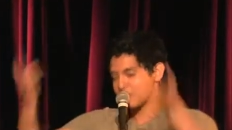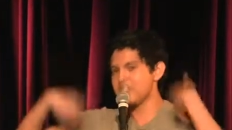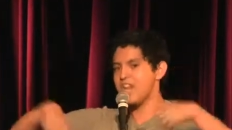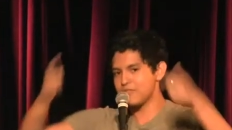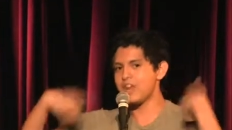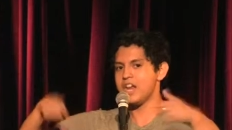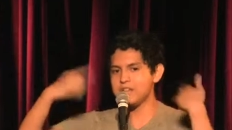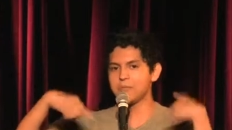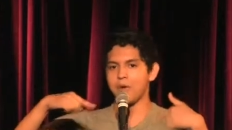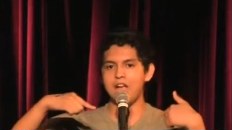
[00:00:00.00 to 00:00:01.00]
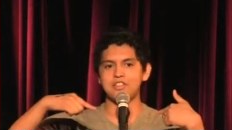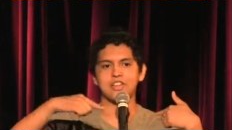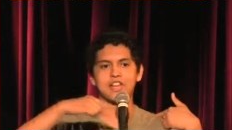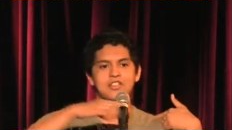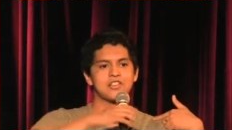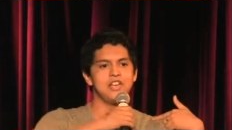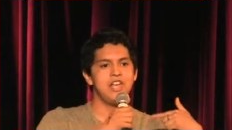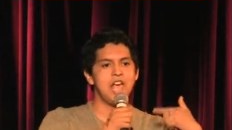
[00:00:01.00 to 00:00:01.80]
It was a never-ending process,